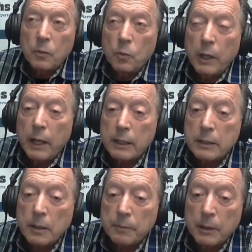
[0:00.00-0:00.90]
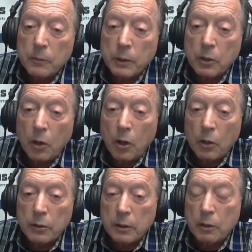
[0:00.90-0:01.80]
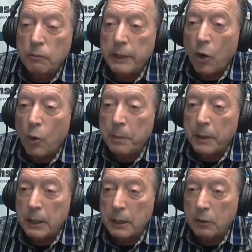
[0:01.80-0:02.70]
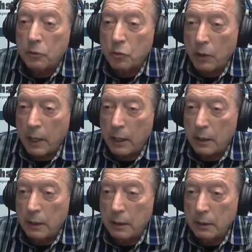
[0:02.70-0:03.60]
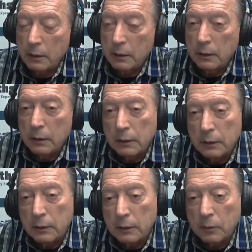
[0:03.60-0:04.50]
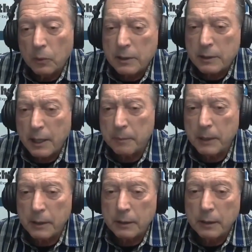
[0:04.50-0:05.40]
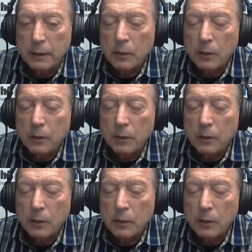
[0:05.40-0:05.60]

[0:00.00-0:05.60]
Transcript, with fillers: We had something we called the reopening trade. Well, what does that mean?